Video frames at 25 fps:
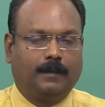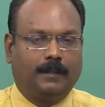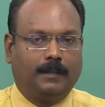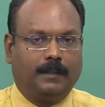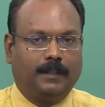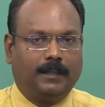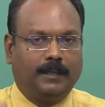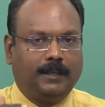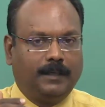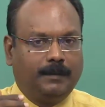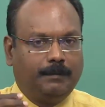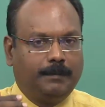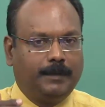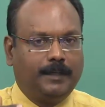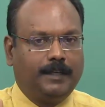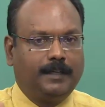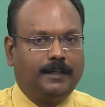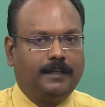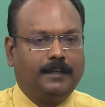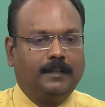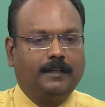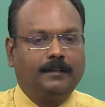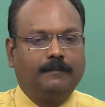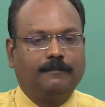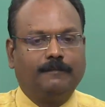they
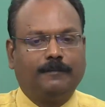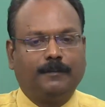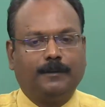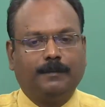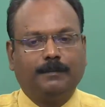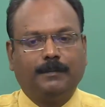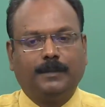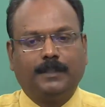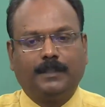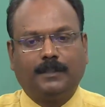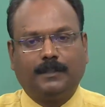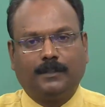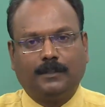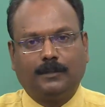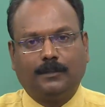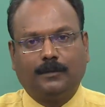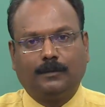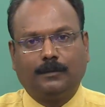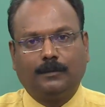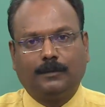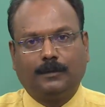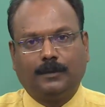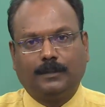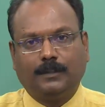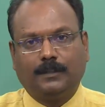immediately form their
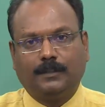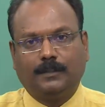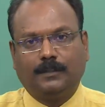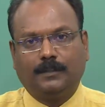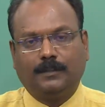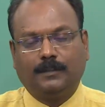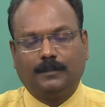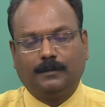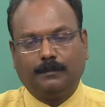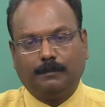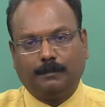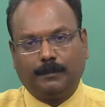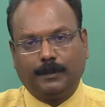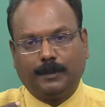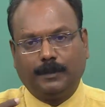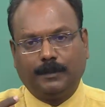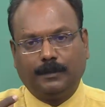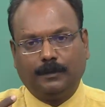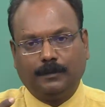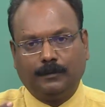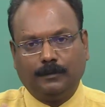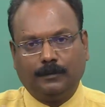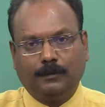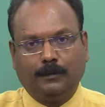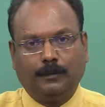conclusions by
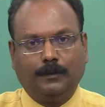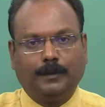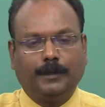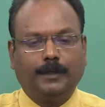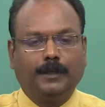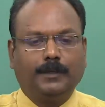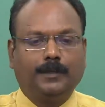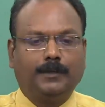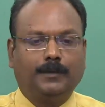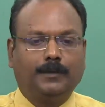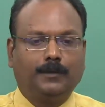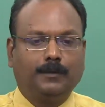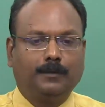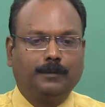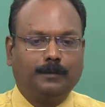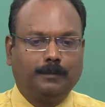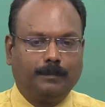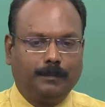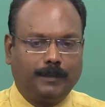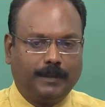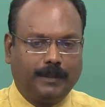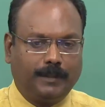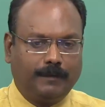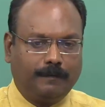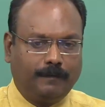looking at you,
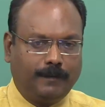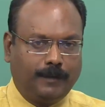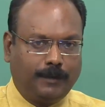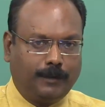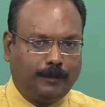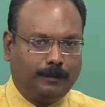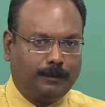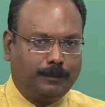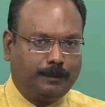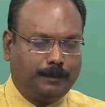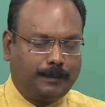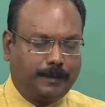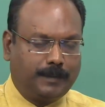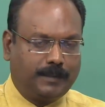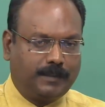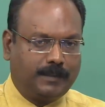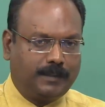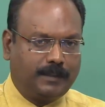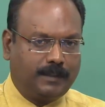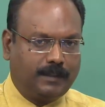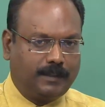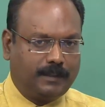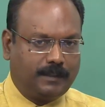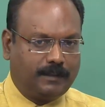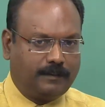by the way you
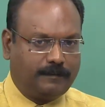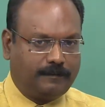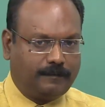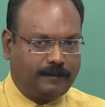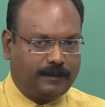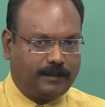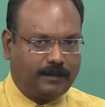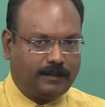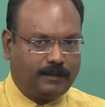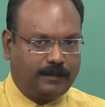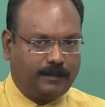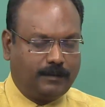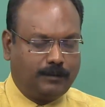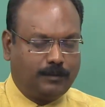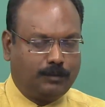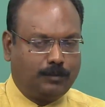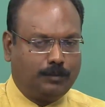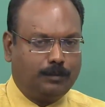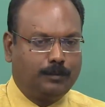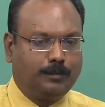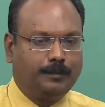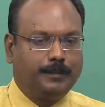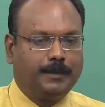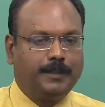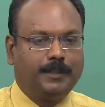present in the first
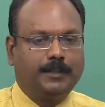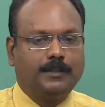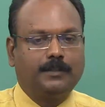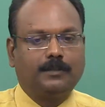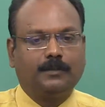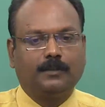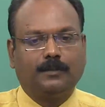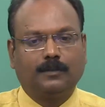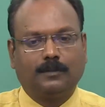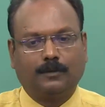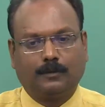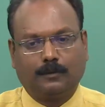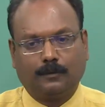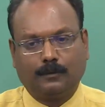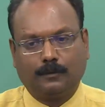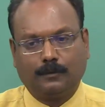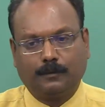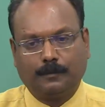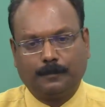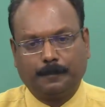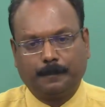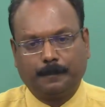2 minutes or so.